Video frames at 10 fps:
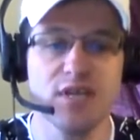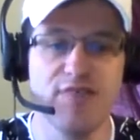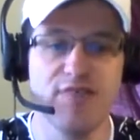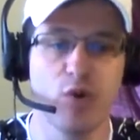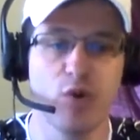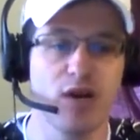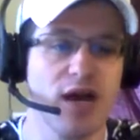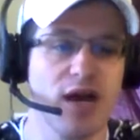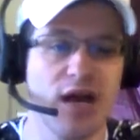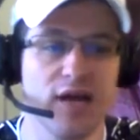at
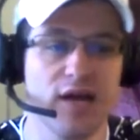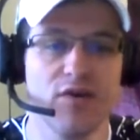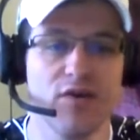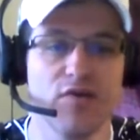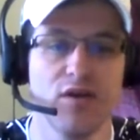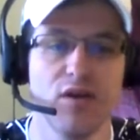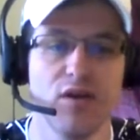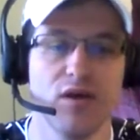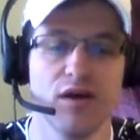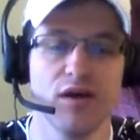4,900,
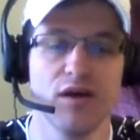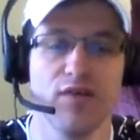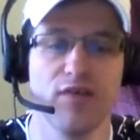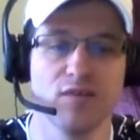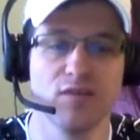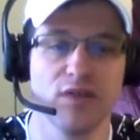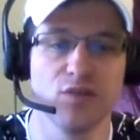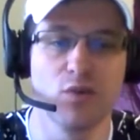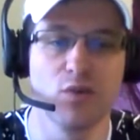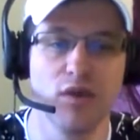averaging about
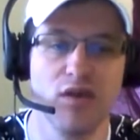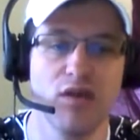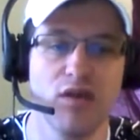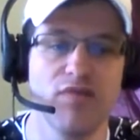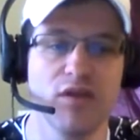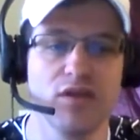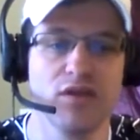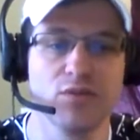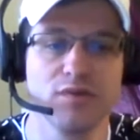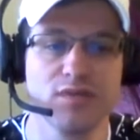20
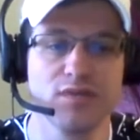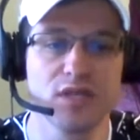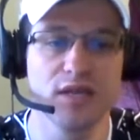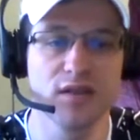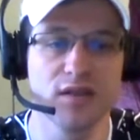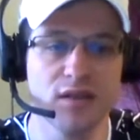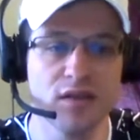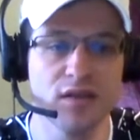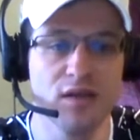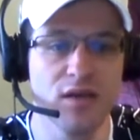fantasy points
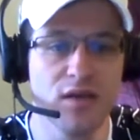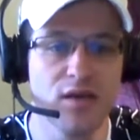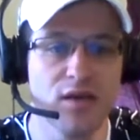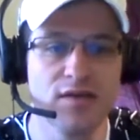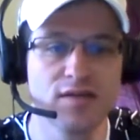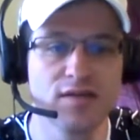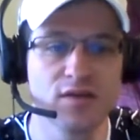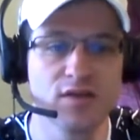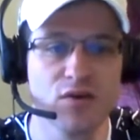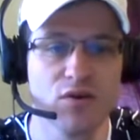lately.
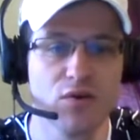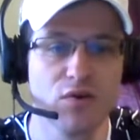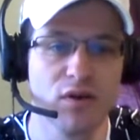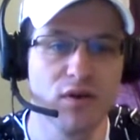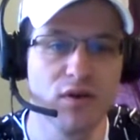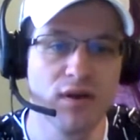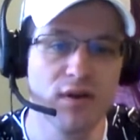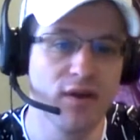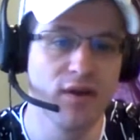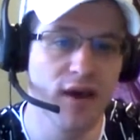So
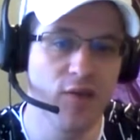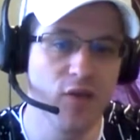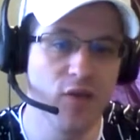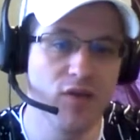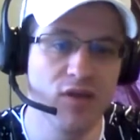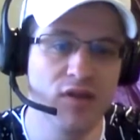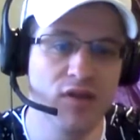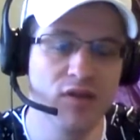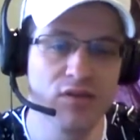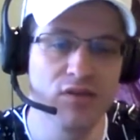yeah, I mean
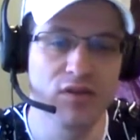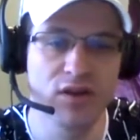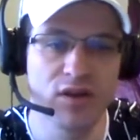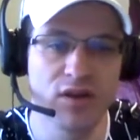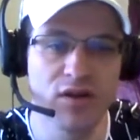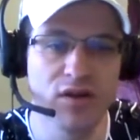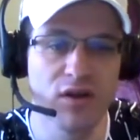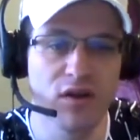you look there.